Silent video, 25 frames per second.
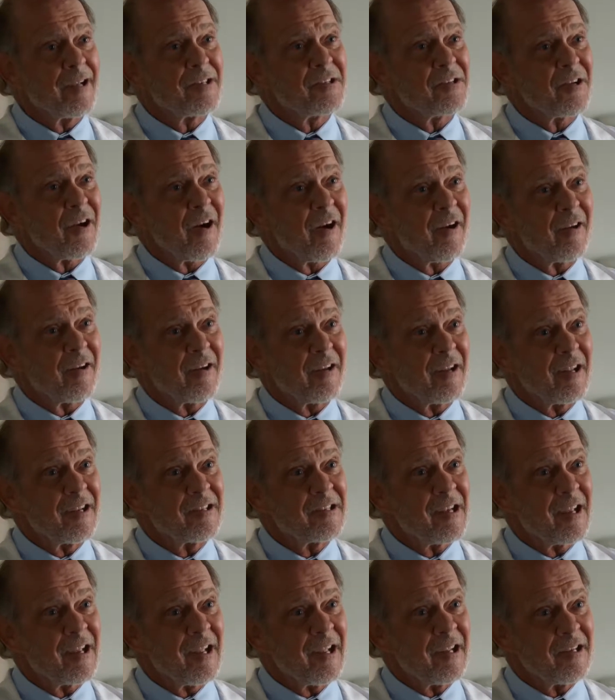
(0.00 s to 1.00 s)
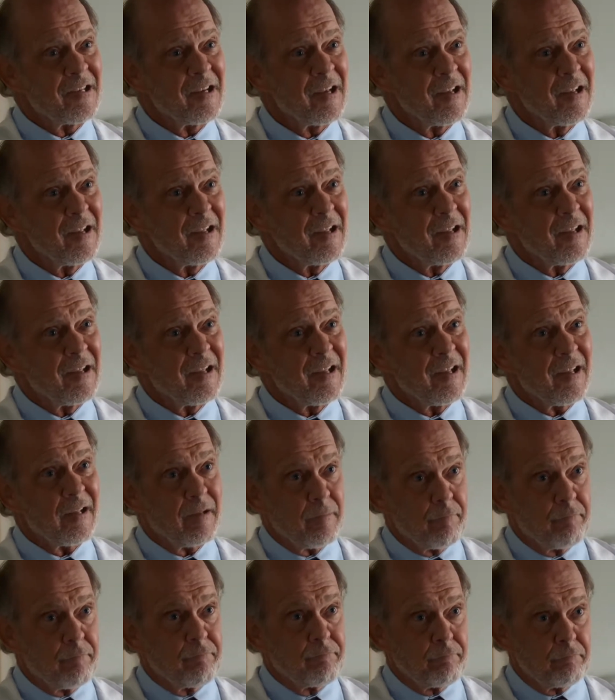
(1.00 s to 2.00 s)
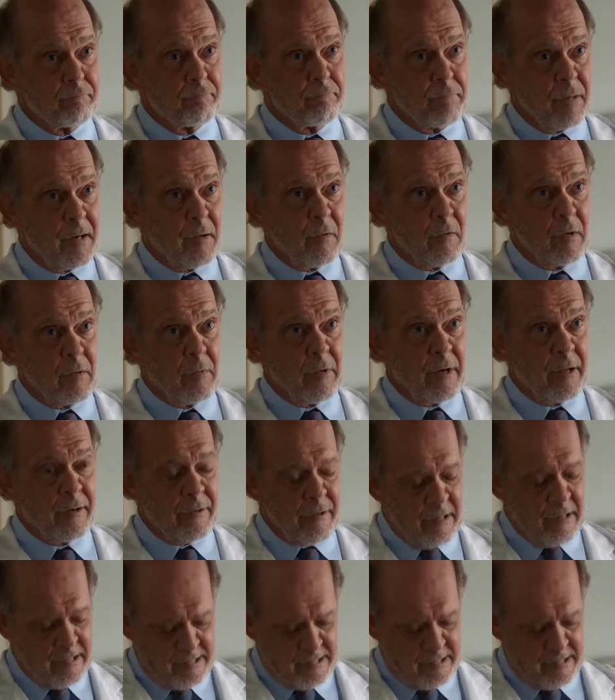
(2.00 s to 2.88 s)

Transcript: I started at his age, uh, but only when I